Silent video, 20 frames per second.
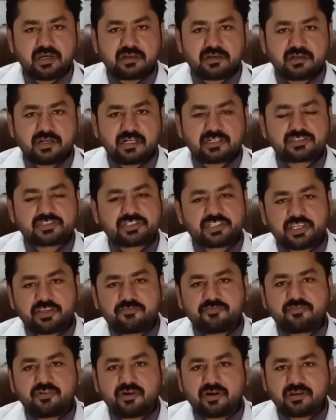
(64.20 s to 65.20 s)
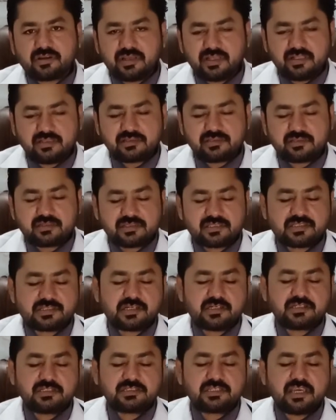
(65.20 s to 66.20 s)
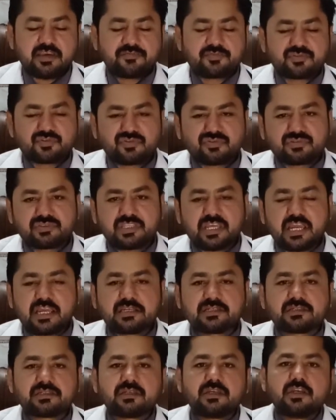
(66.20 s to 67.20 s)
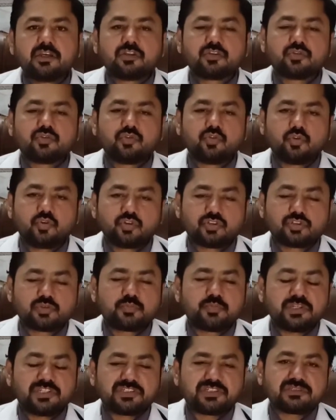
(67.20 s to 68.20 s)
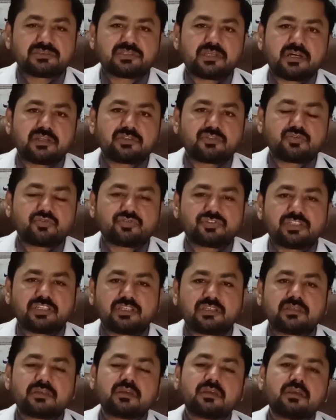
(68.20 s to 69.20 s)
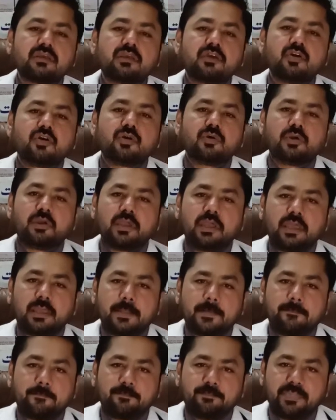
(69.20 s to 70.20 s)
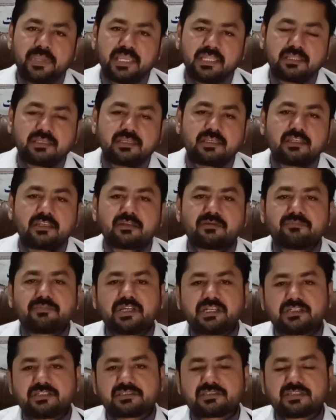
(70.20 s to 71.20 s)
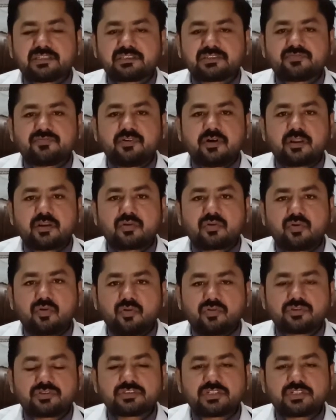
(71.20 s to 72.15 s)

not safe for health. Studies have shown that those patients are using painkiller medicines for a long